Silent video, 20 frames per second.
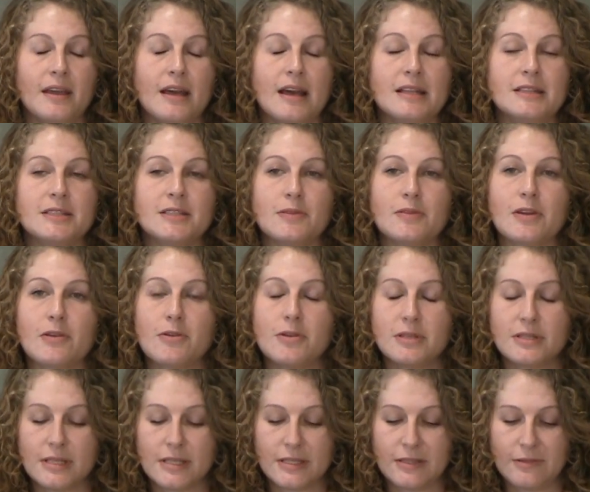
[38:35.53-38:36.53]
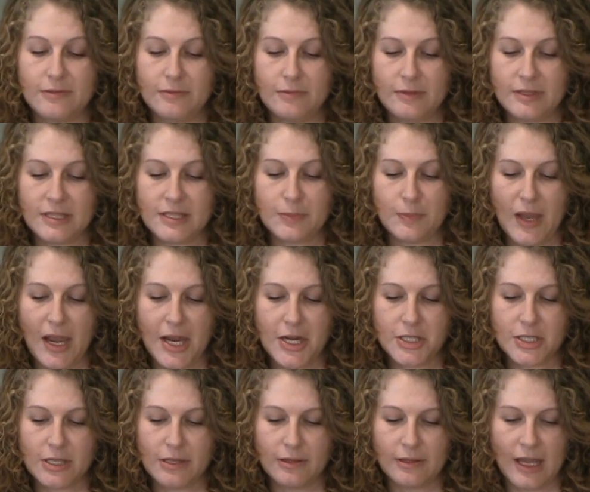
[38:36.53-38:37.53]
And so there was this
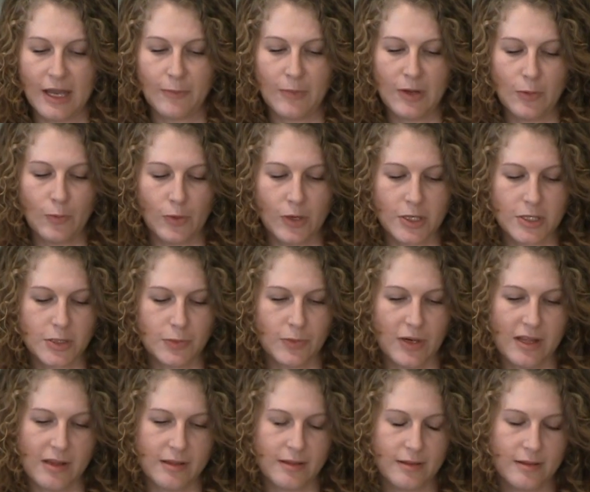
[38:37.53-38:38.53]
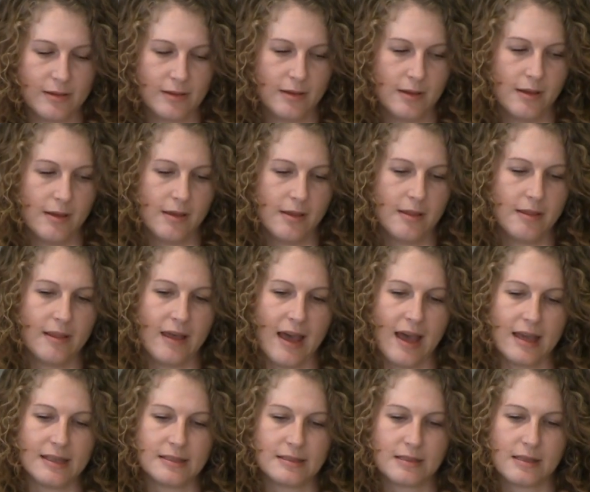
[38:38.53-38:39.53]
patient that we worked with
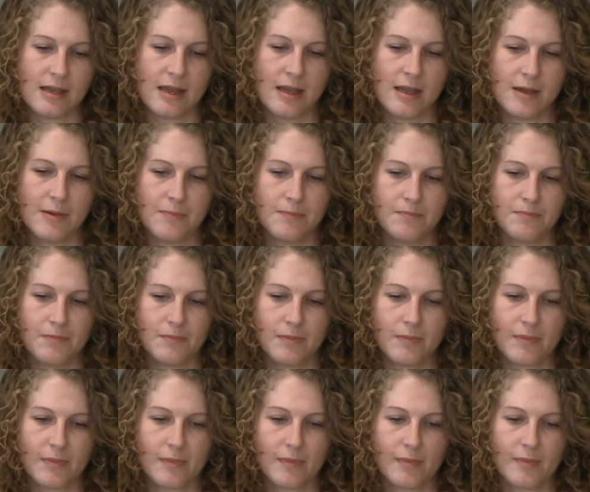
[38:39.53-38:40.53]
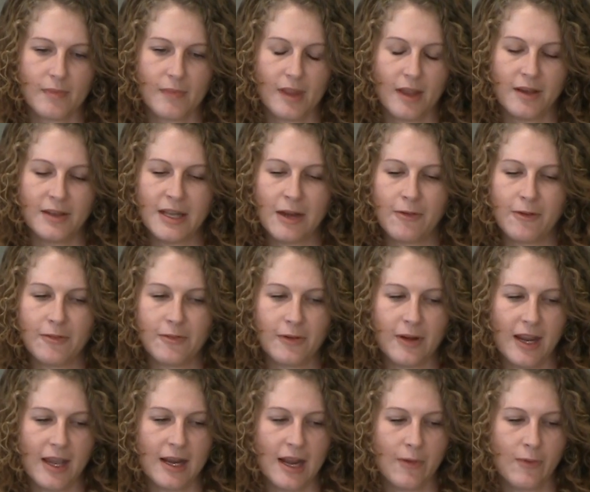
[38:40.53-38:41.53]
that I'll never
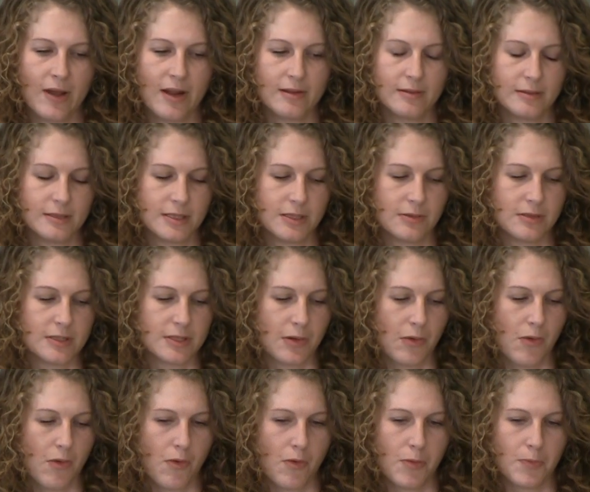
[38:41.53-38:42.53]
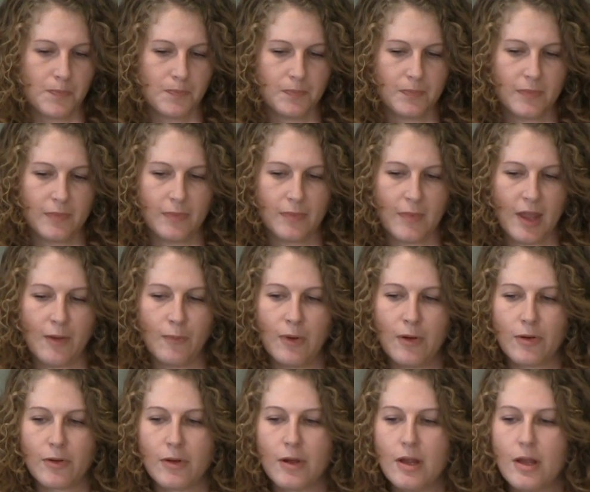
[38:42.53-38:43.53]
forget. I went out to his home, and we
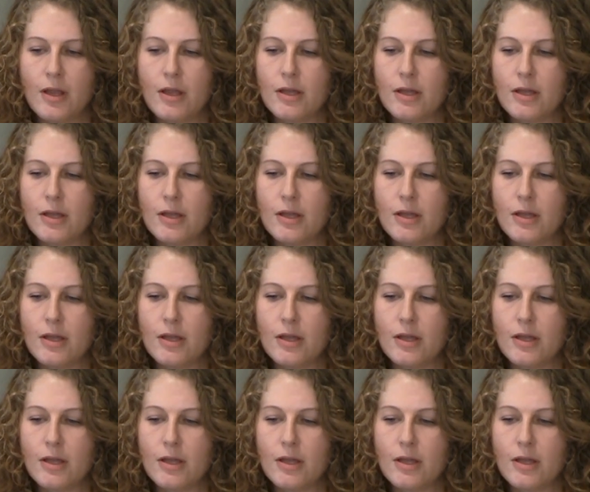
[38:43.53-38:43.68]
were